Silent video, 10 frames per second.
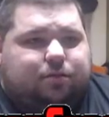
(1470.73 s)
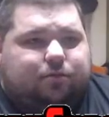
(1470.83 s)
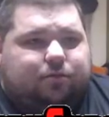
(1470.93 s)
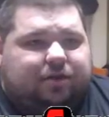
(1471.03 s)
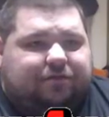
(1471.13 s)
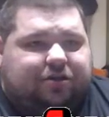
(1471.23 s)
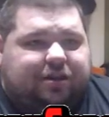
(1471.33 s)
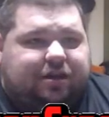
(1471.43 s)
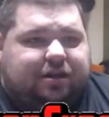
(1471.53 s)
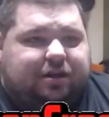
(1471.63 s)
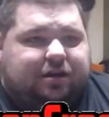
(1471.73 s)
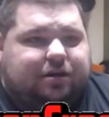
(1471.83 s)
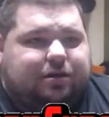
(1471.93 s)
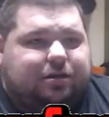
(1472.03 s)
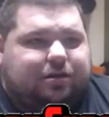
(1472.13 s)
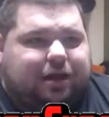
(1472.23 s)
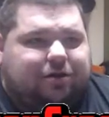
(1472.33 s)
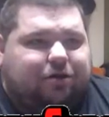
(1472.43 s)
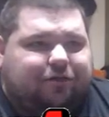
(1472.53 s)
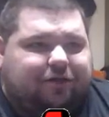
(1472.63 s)
I have a good ending. I don't
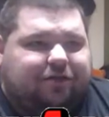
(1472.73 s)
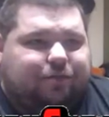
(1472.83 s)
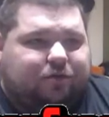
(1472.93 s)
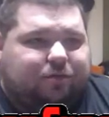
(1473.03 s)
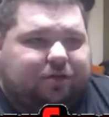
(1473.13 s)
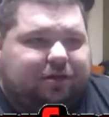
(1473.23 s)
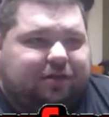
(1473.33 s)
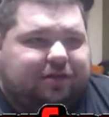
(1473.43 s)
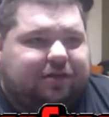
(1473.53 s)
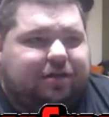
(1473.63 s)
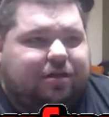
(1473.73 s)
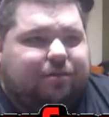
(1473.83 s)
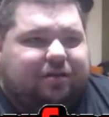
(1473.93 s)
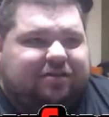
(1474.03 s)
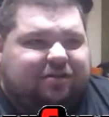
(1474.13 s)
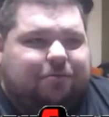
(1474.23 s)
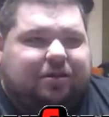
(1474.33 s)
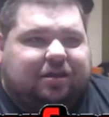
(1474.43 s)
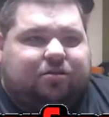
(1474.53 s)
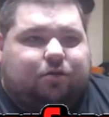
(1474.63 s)
know if there is multiple endings, but I just don't want to
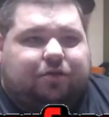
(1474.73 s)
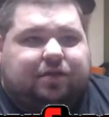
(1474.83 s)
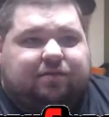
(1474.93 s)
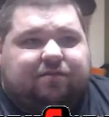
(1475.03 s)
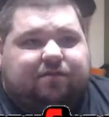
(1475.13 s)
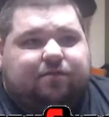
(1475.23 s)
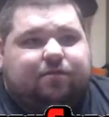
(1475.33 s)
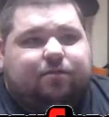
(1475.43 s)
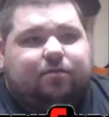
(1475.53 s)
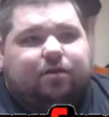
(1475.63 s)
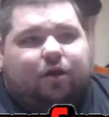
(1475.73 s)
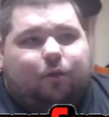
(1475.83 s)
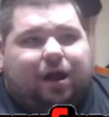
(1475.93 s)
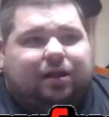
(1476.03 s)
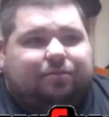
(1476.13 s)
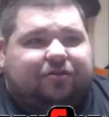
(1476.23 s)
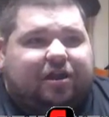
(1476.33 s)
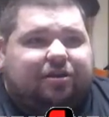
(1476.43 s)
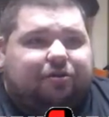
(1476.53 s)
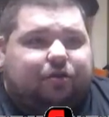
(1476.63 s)
get called thief while I'm
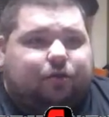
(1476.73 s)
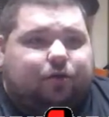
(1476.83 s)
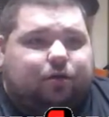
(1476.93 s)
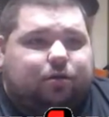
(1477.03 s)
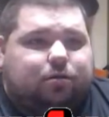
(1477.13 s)
trying to record.